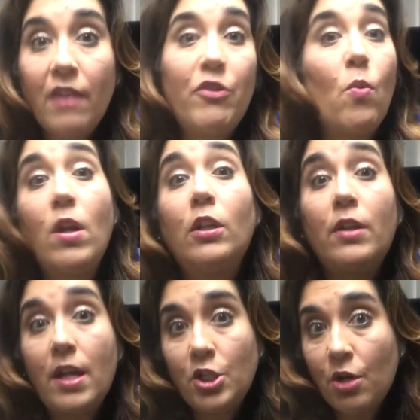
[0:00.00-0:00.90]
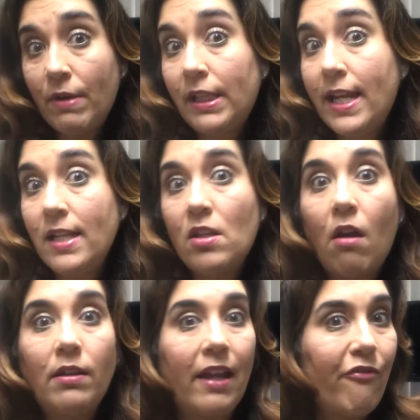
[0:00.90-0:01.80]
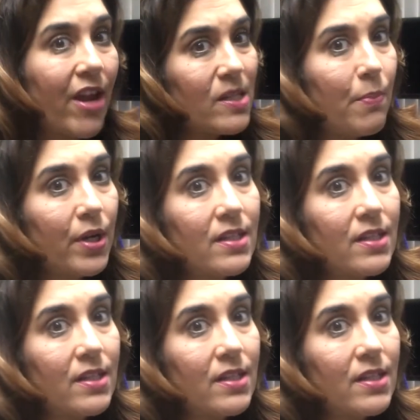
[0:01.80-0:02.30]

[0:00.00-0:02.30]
if you want to learn how to generate leads on like Facebook